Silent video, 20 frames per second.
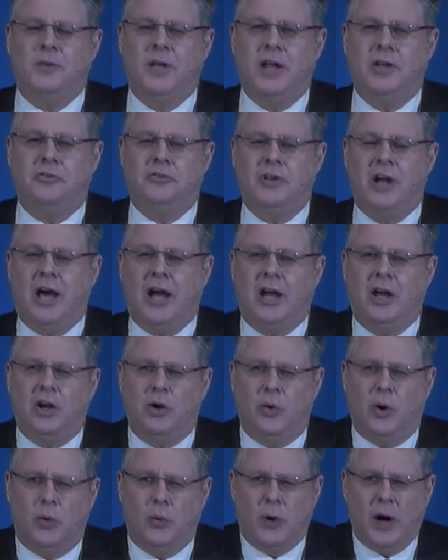it's not going to
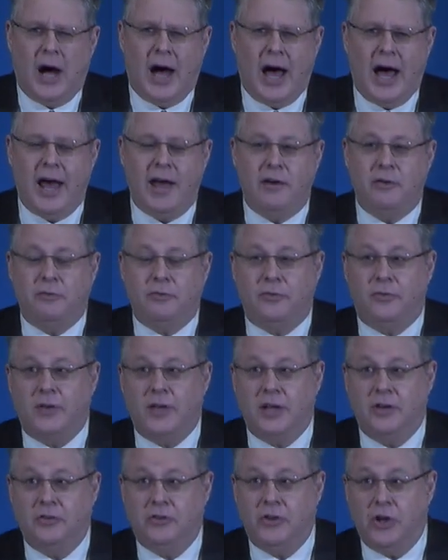arrive
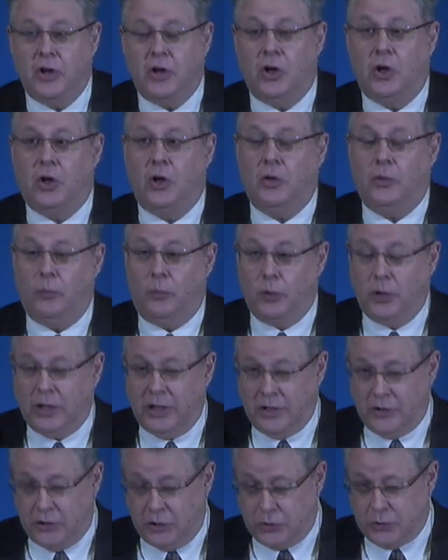until
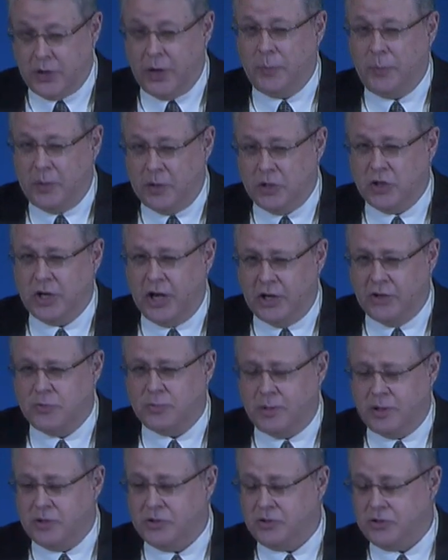really the trumpet
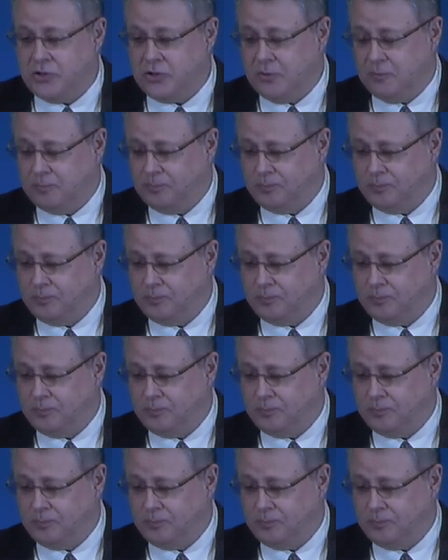judgments.